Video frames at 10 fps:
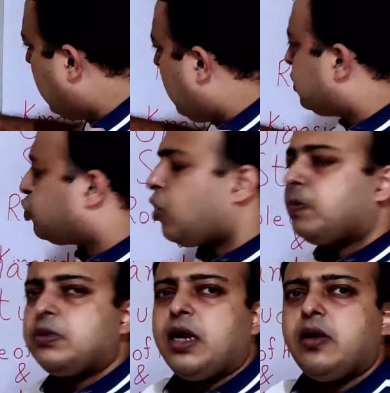and
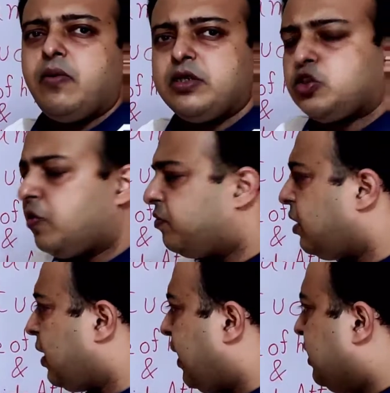stop the advance of
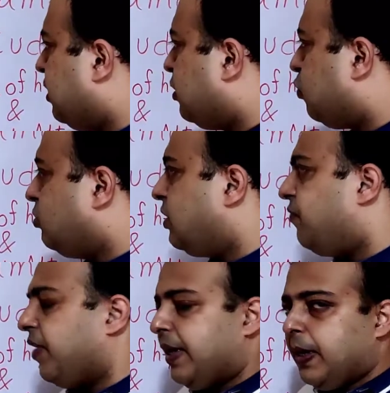the knight to
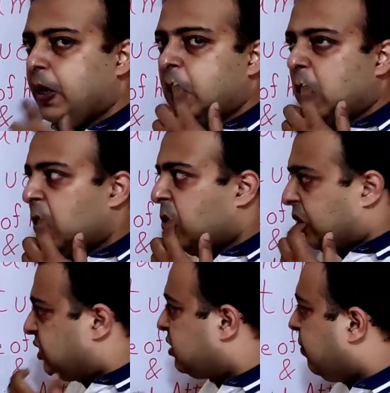g5.
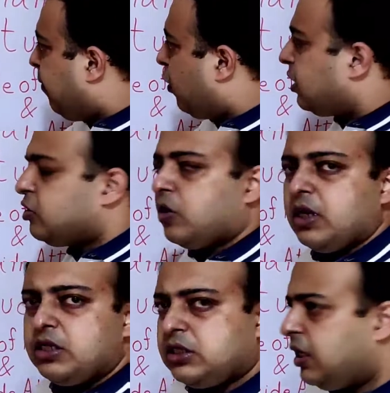Once the pawn is
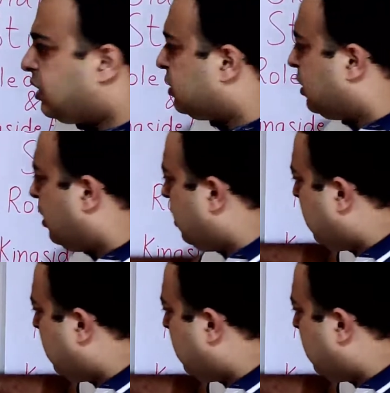on h6,